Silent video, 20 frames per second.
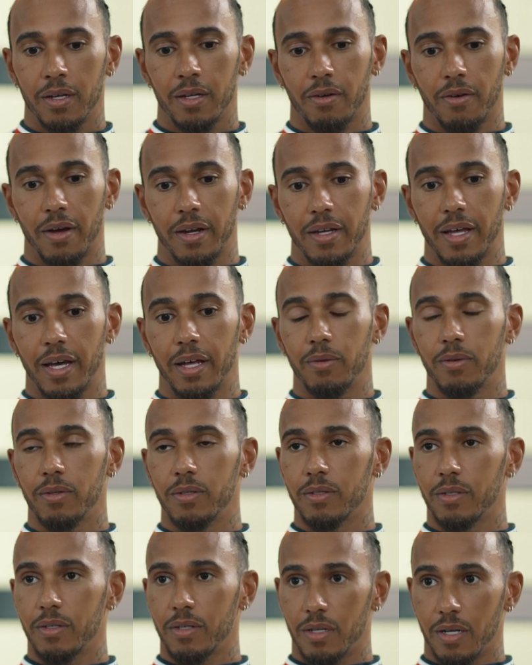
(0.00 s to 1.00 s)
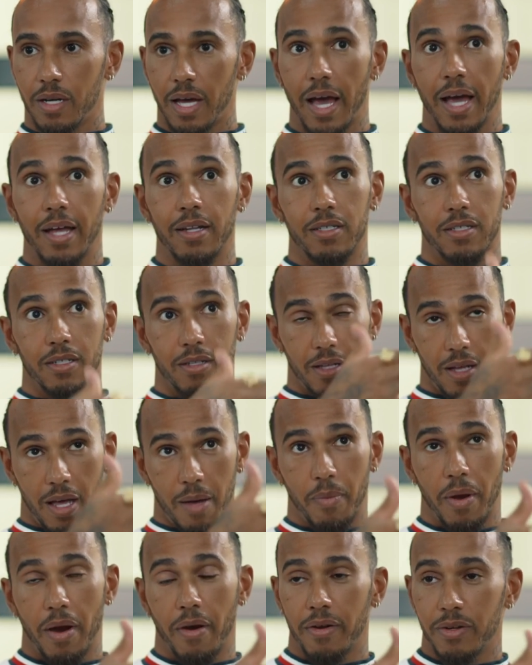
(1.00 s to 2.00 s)
granddad and their
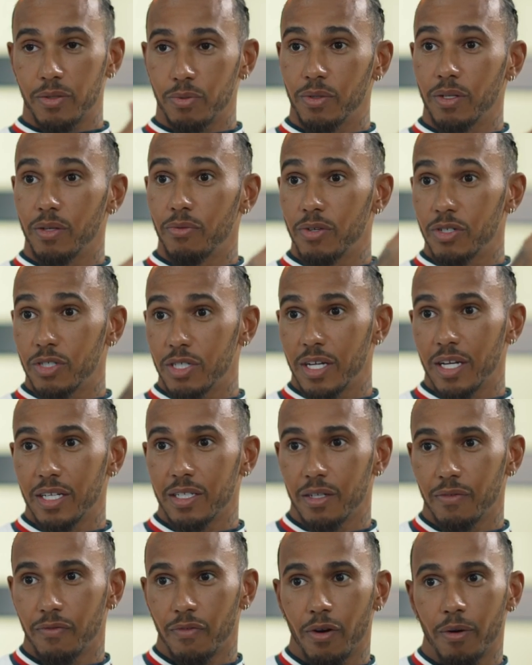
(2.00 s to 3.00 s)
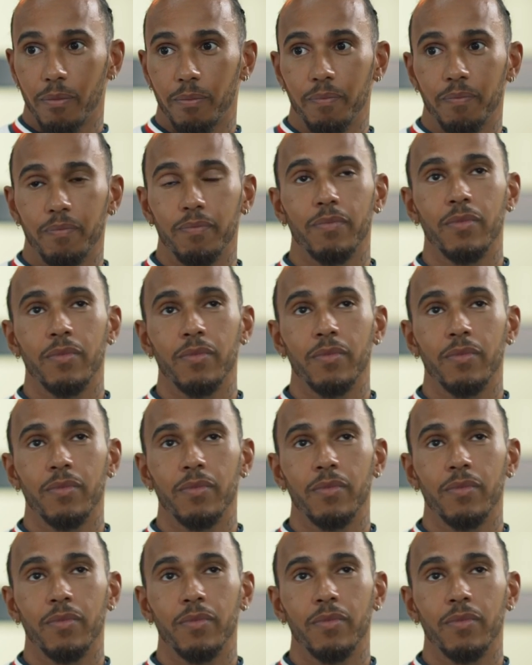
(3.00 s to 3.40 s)
parents would have originated from.